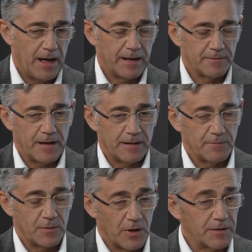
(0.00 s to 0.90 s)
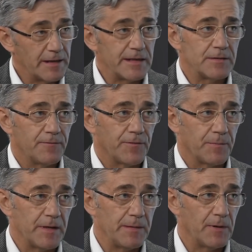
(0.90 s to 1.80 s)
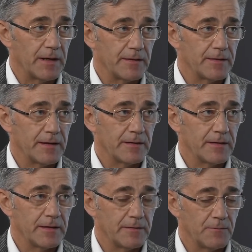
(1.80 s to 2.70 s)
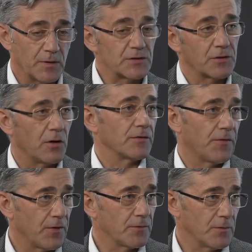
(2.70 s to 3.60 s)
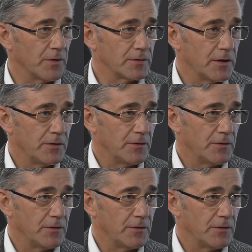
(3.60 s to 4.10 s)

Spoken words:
and not least for people in what's called the third world.